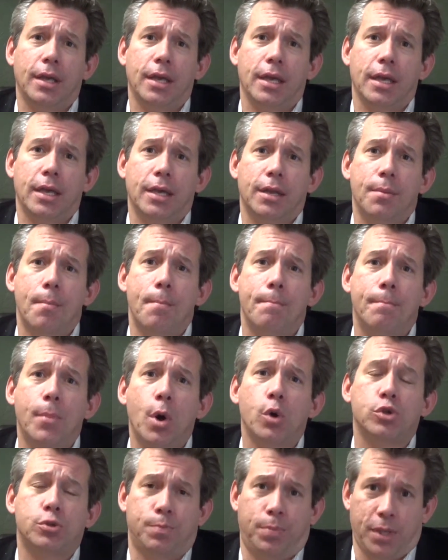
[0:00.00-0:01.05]
in
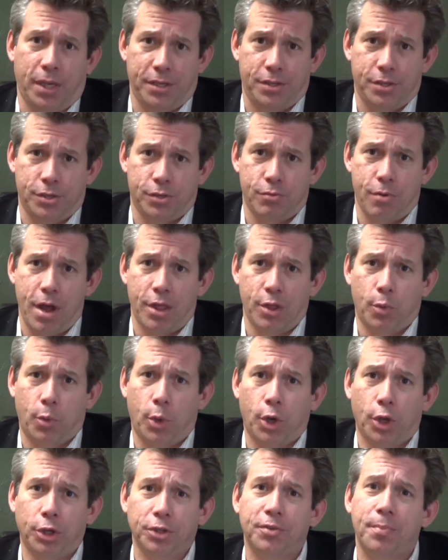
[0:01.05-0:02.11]
most places around the
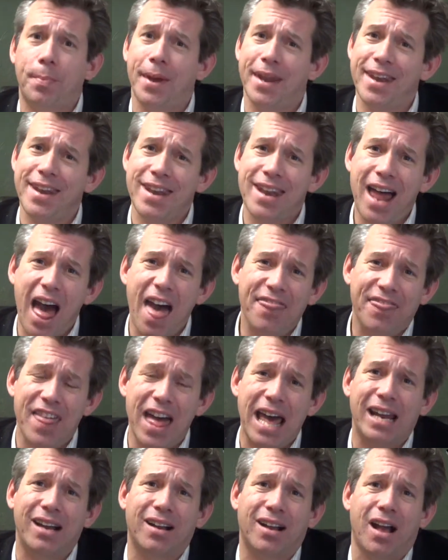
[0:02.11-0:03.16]
world, but not
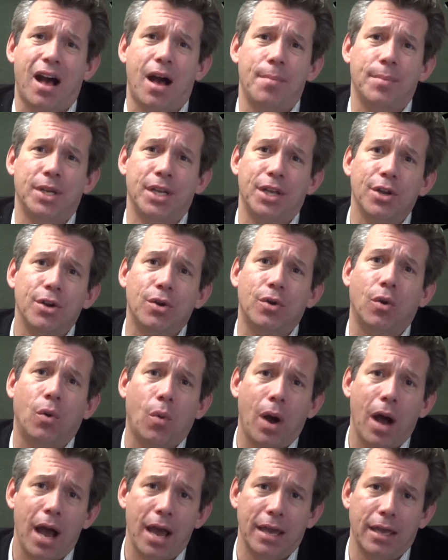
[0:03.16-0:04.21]
that uncommon here in
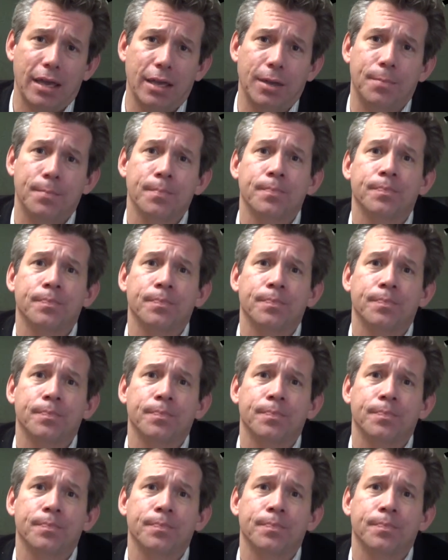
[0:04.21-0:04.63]
Hawaii,